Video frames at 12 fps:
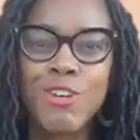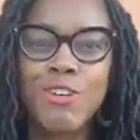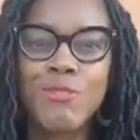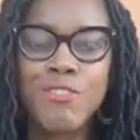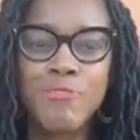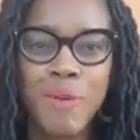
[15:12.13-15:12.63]
going
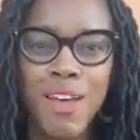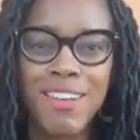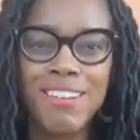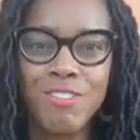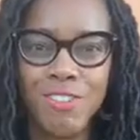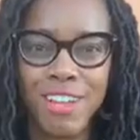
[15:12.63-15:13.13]
to
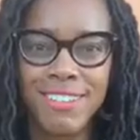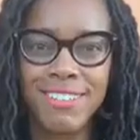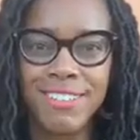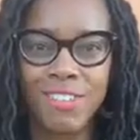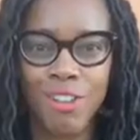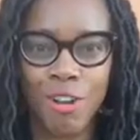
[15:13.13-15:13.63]
respond directly
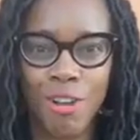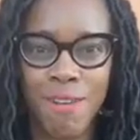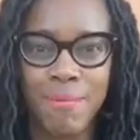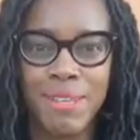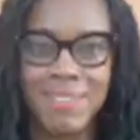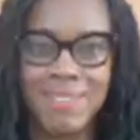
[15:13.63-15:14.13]
to their
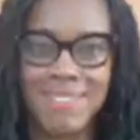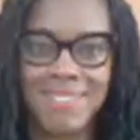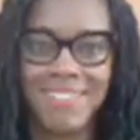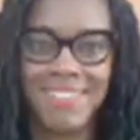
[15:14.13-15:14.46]
comments.